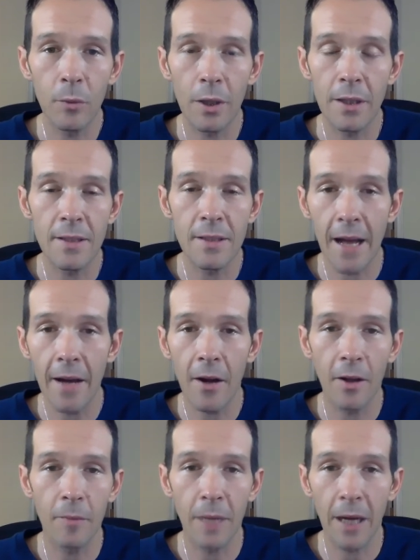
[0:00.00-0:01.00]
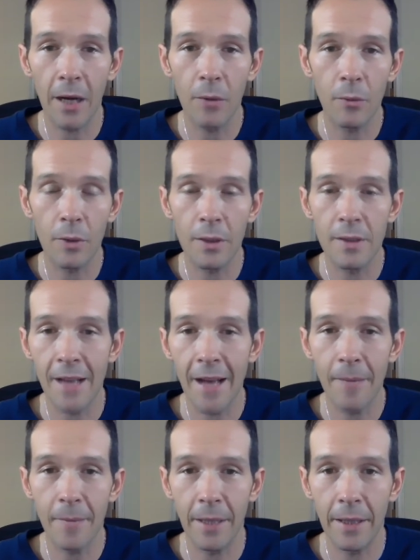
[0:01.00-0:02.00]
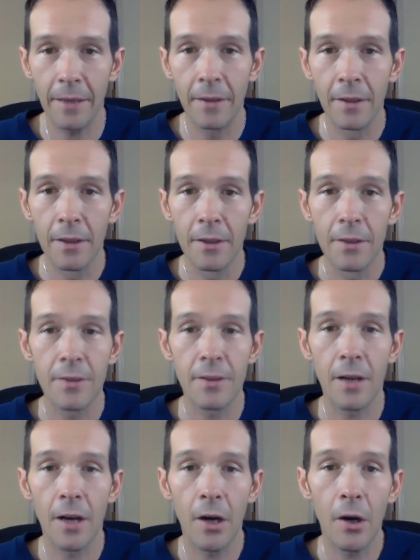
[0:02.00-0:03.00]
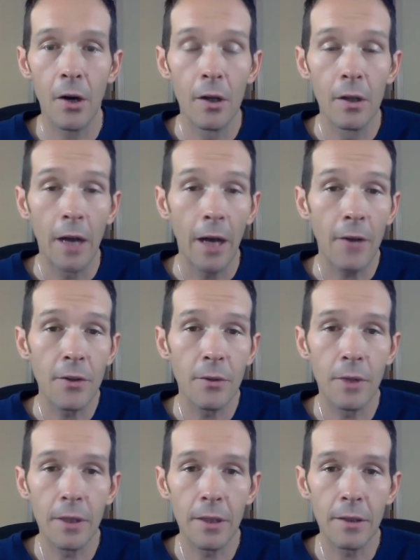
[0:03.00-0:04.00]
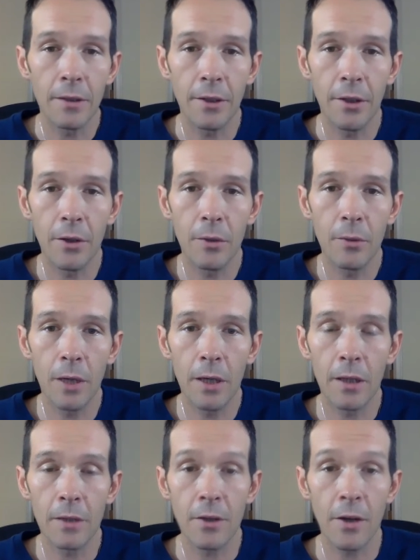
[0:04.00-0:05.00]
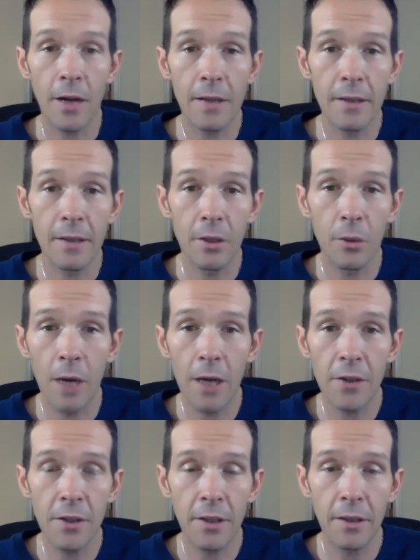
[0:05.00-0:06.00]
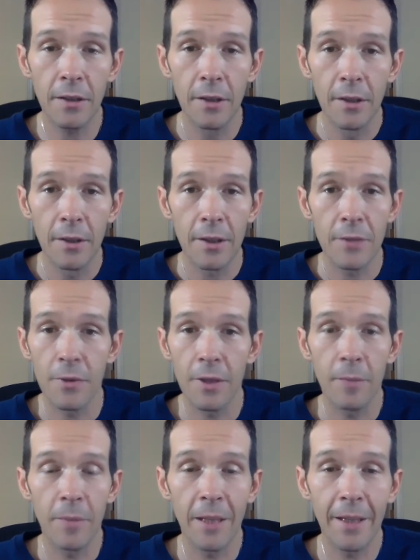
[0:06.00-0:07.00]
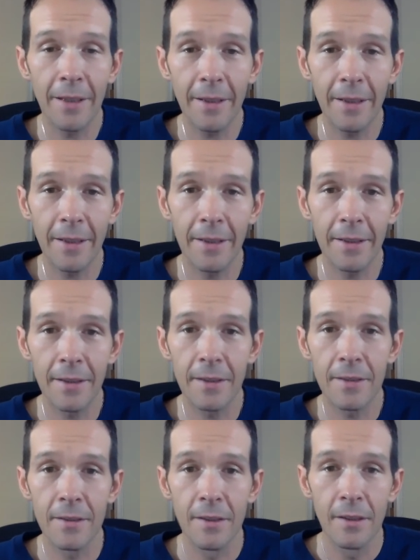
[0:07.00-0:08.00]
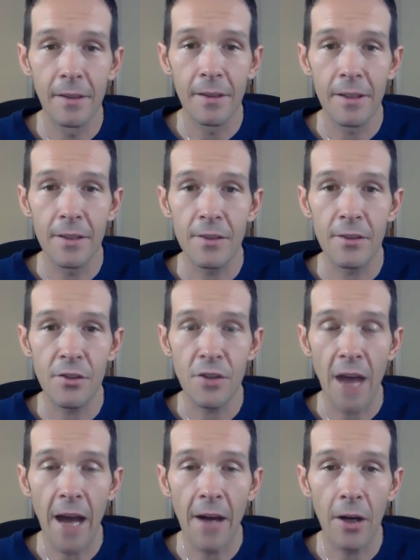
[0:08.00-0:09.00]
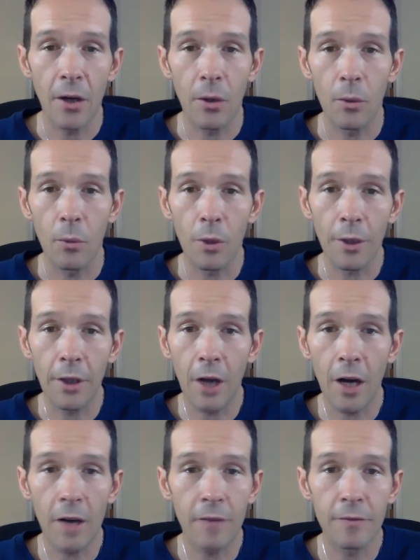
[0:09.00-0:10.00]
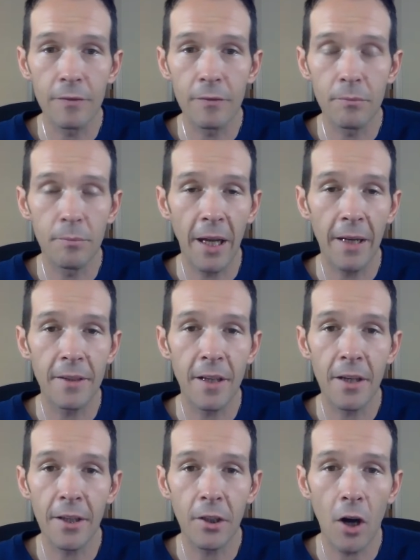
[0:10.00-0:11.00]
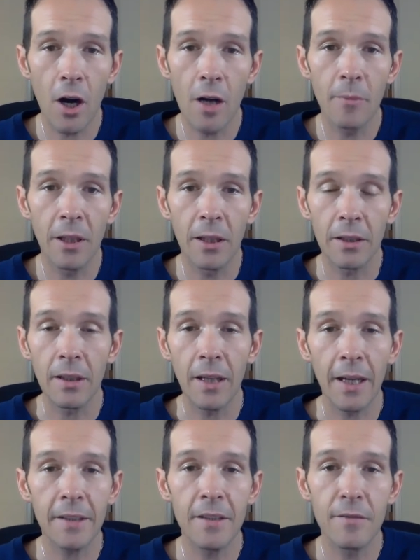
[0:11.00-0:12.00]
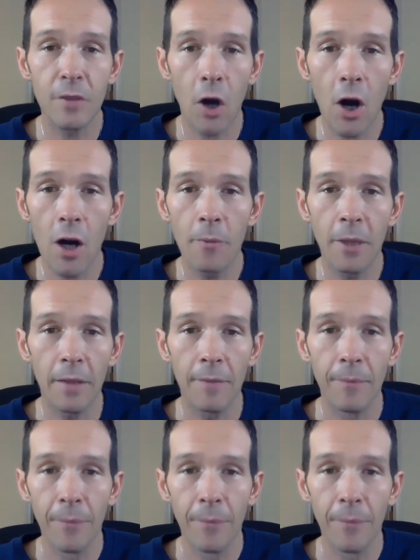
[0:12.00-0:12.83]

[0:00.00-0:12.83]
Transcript: What is that all about? What does that mean? So I also want to, start asking the question that's really big is this shadow working off planetary karma, collective karma.